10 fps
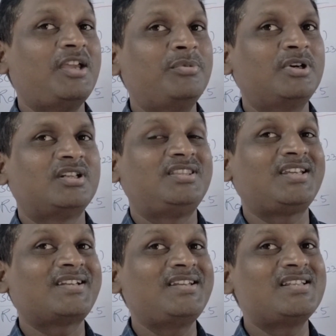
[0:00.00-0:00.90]

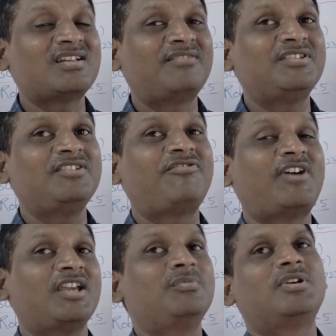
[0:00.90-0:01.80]
fiber, thickness
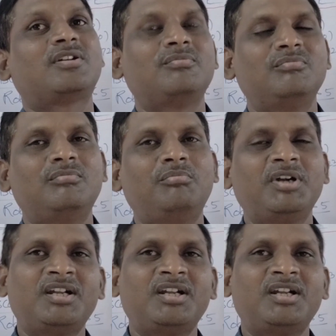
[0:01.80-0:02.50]
of the fiber.